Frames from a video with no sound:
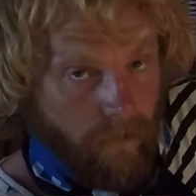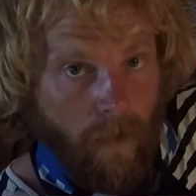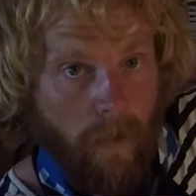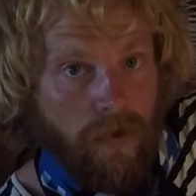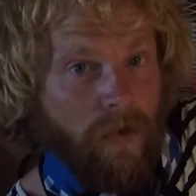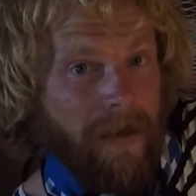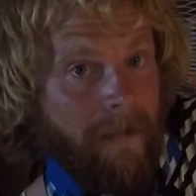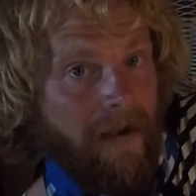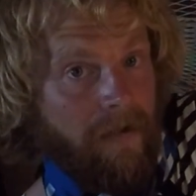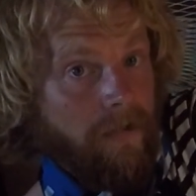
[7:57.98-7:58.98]
We're talking
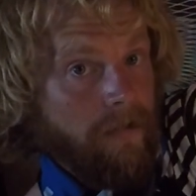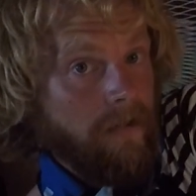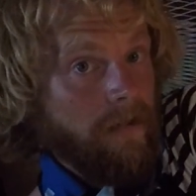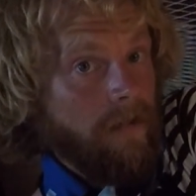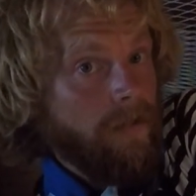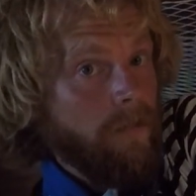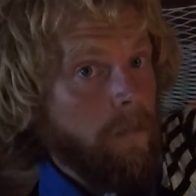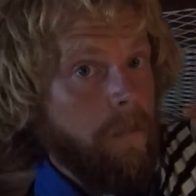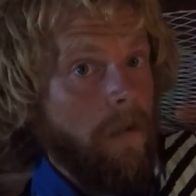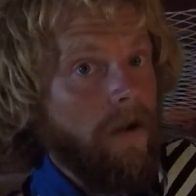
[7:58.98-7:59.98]
about the
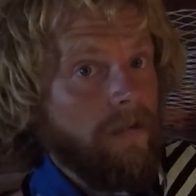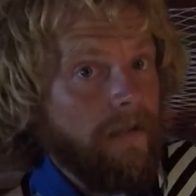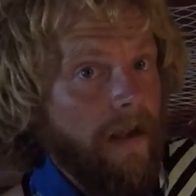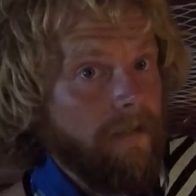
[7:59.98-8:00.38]
what side